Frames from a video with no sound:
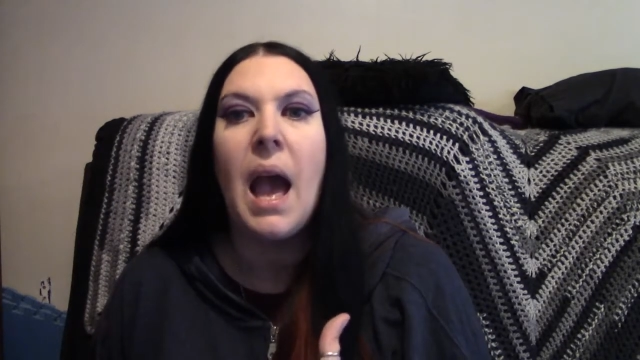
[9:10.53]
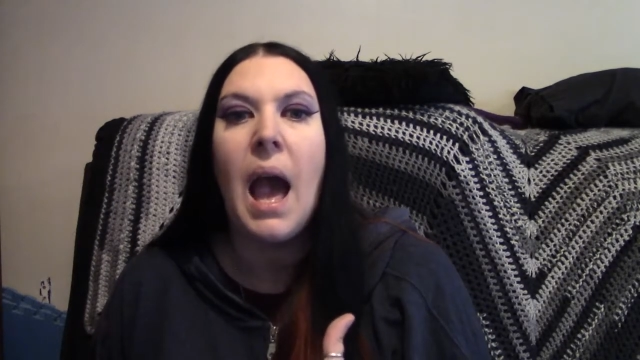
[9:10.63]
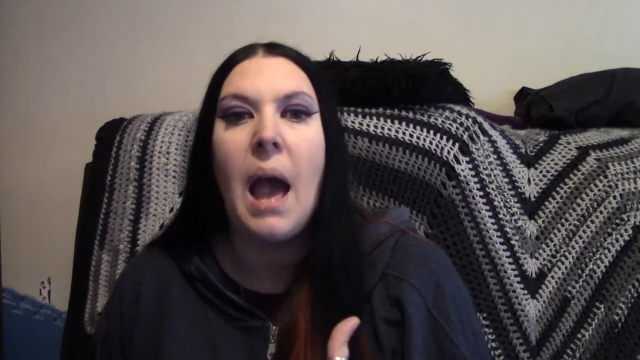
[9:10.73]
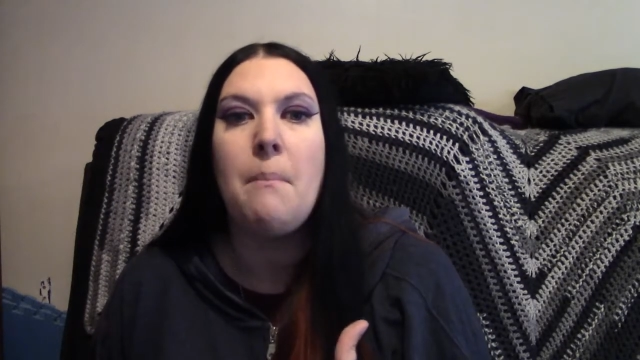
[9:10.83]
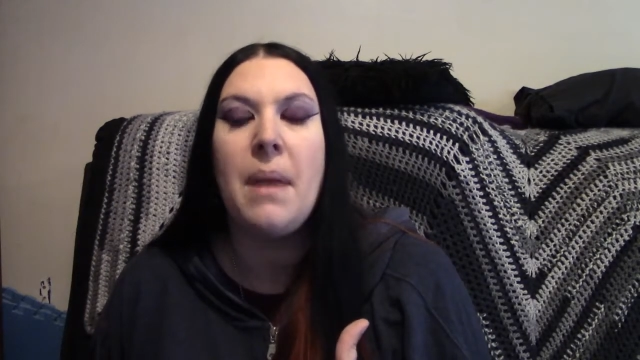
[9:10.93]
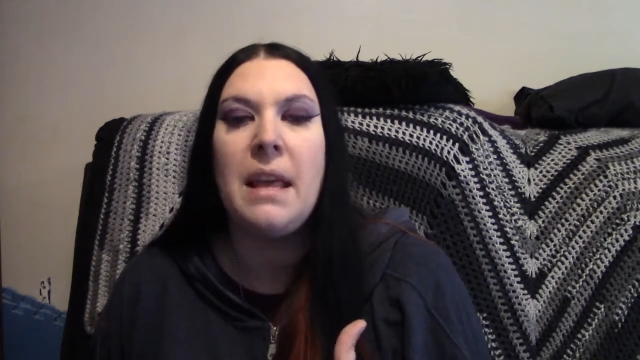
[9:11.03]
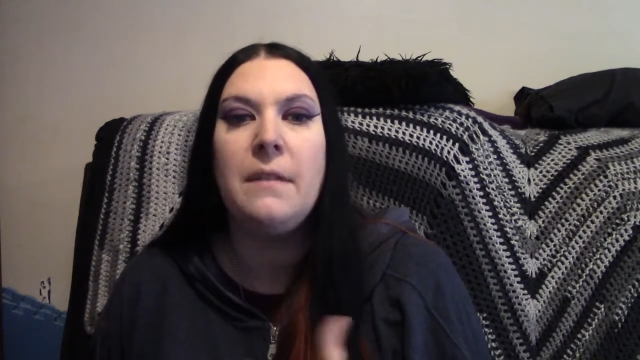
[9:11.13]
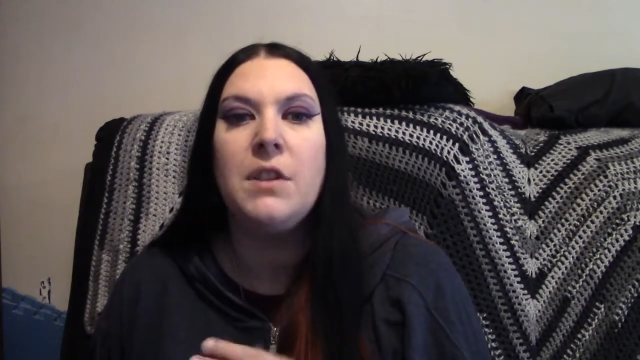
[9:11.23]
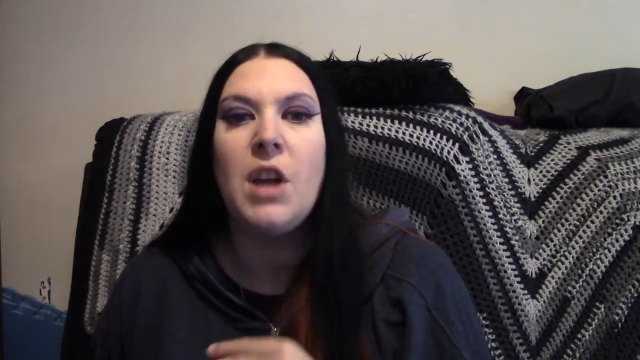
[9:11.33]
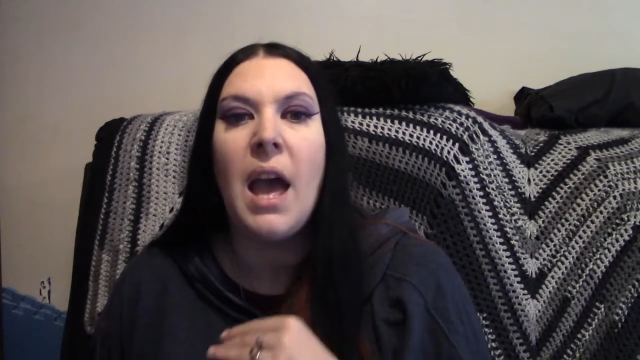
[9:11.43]
and
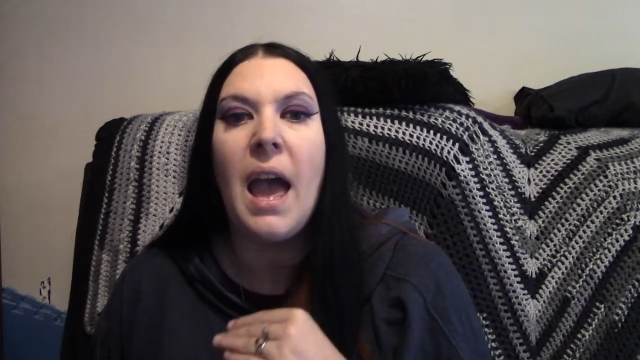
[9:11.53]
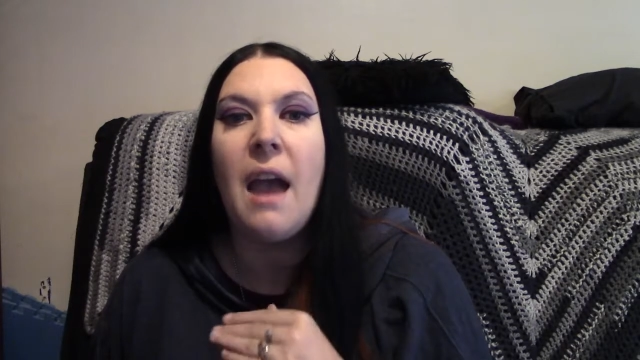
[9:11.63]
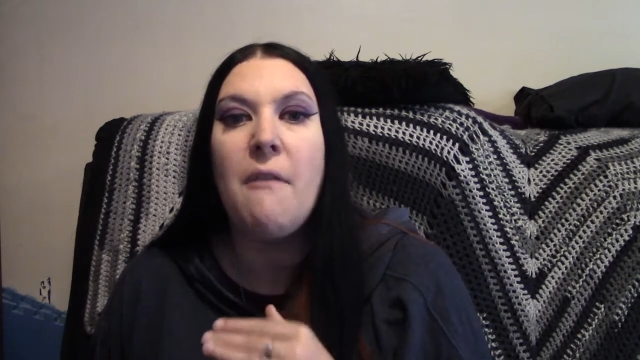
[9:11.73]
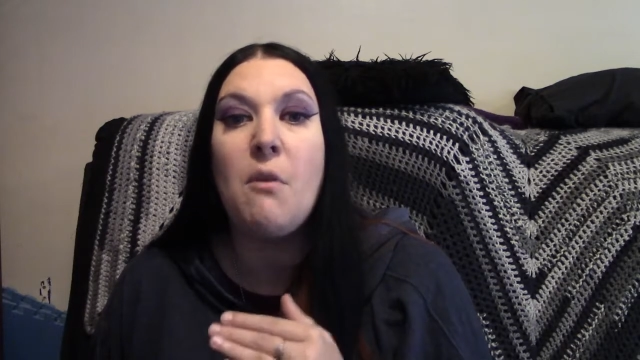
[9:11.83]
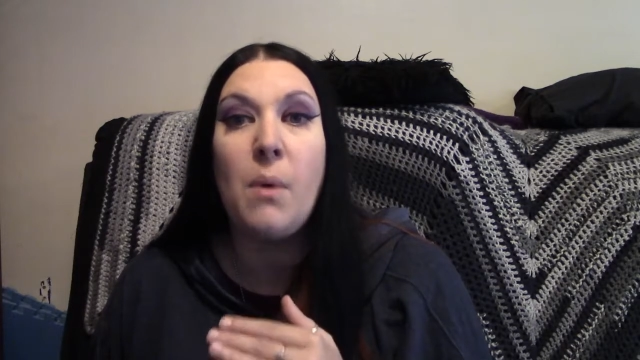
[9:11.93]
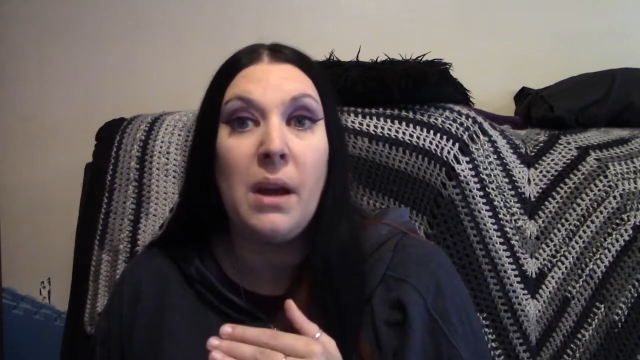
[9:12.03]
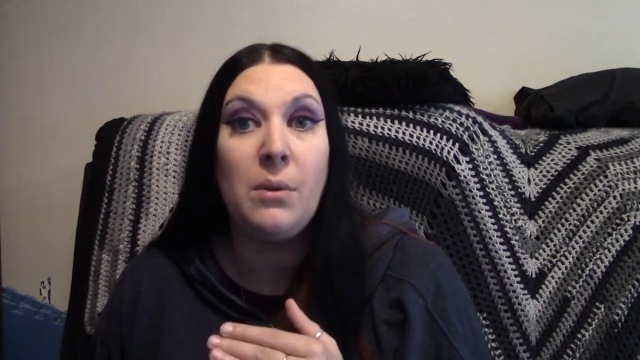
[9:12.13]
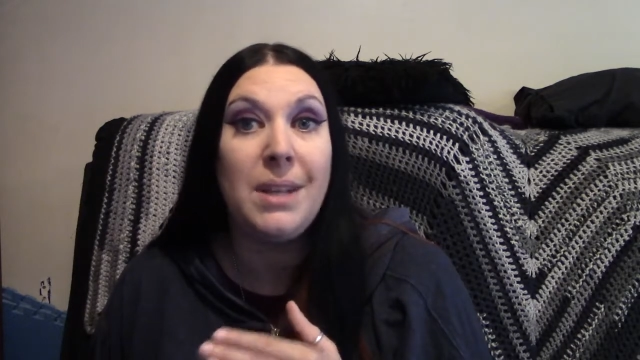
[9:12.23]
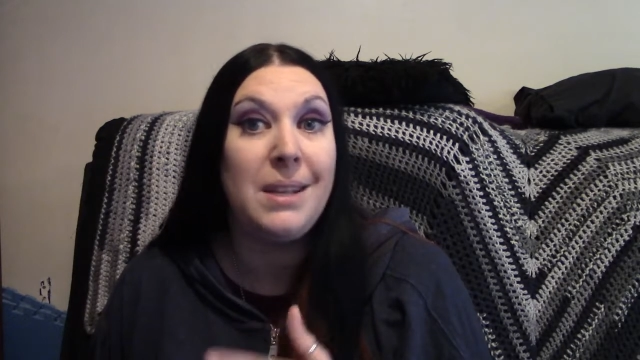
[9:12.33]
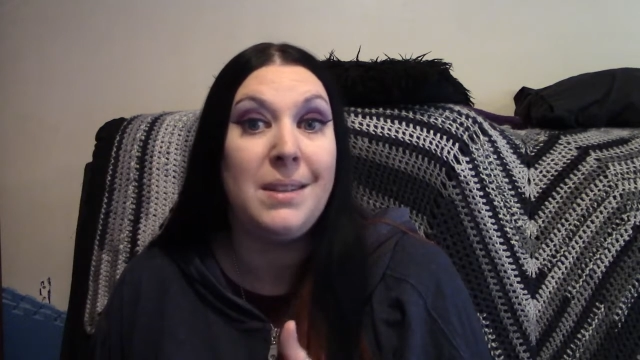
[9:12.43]
believes that everyone
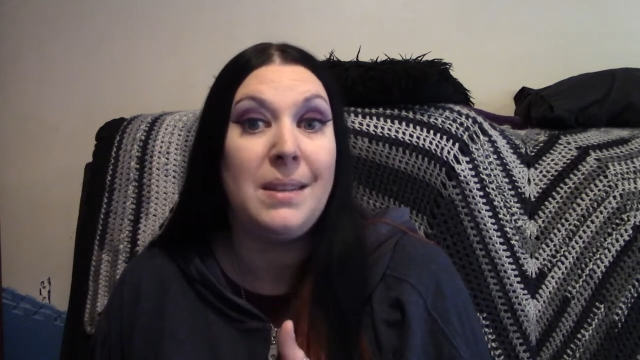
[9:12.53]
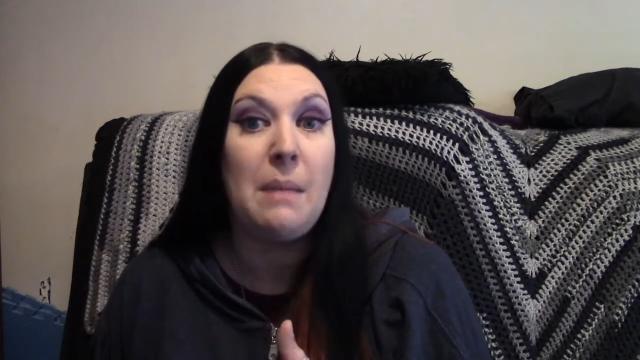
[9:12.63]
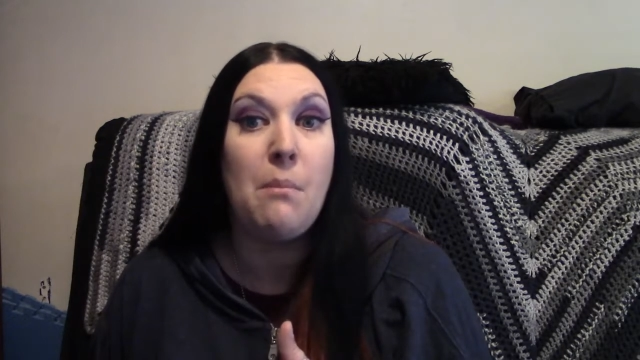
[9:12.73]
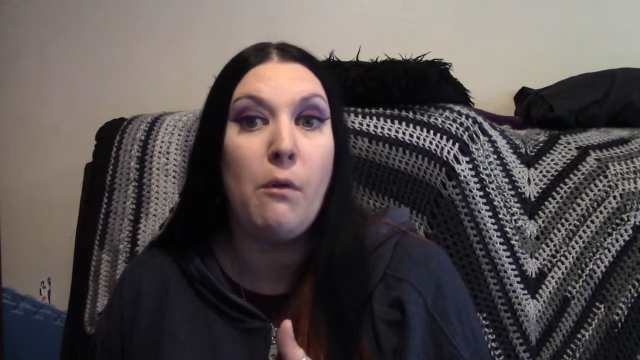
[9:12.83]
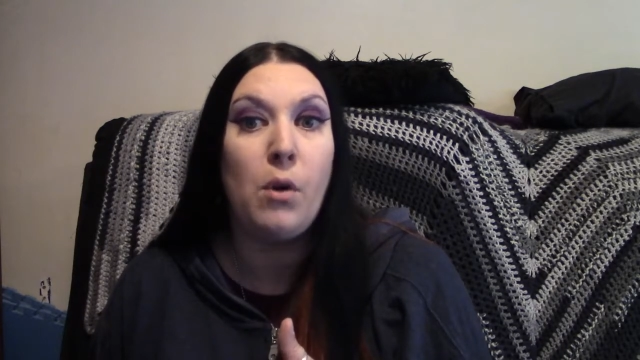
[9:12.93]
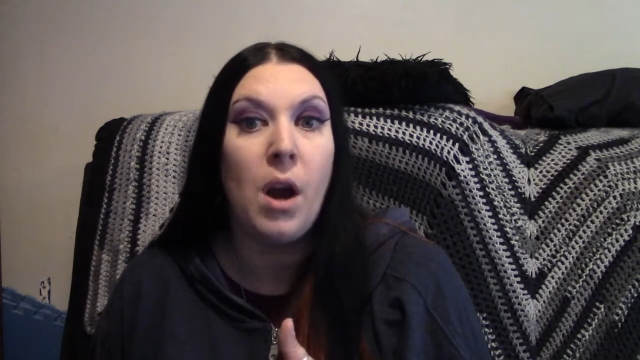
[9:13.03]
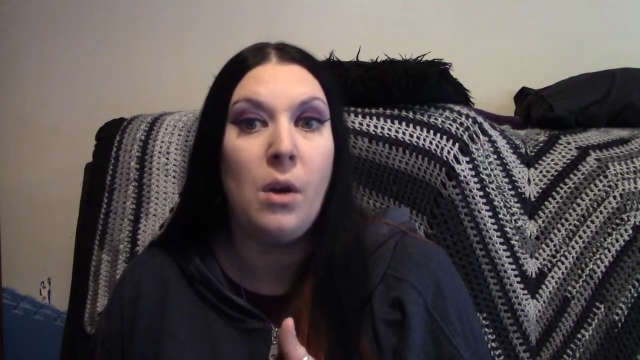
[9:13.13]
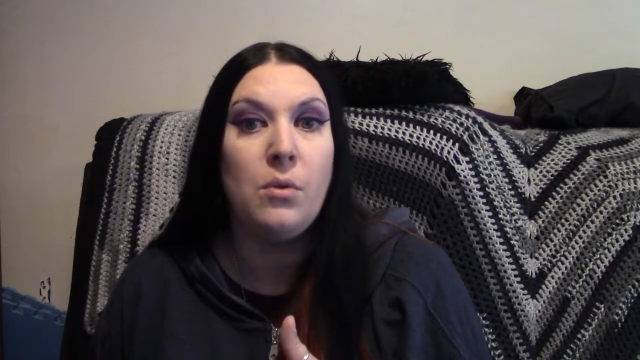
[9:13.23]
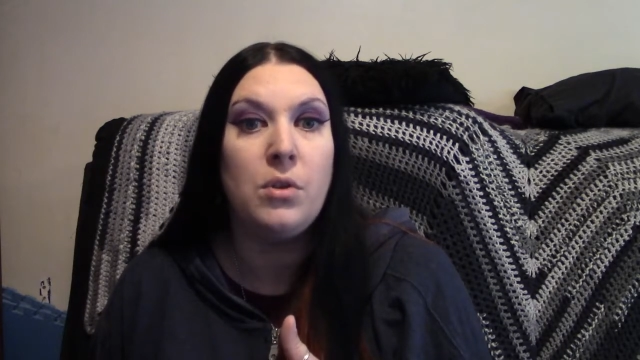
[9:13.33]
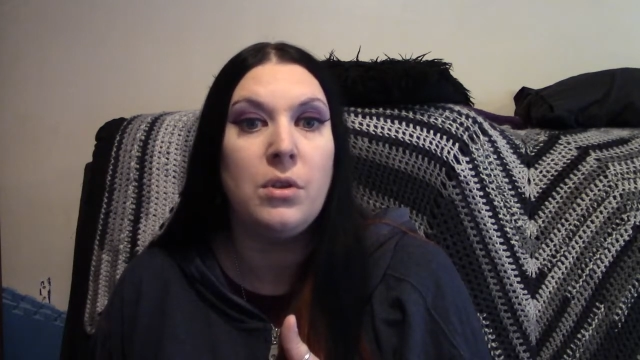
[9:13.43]
else has the same moral
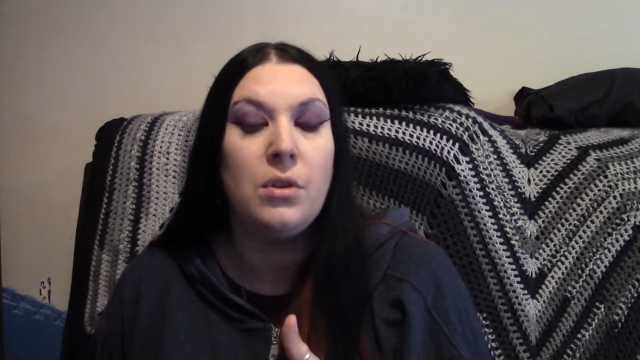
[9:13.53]
code.